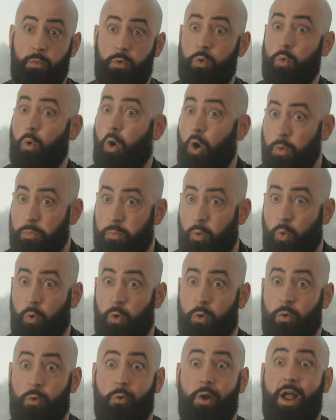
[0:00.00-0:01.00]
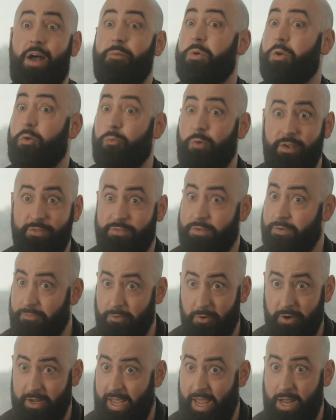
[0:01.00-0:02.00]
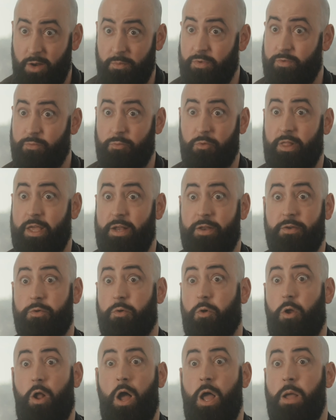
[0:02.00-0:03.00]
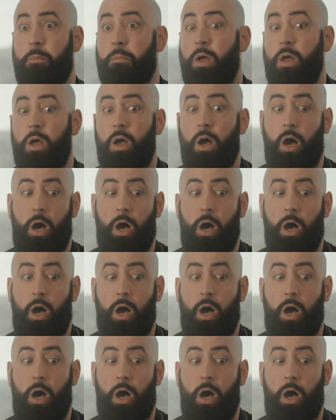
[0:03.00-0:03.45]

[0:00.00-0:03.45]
who are poor or have been arrested for a cannabis-related crime,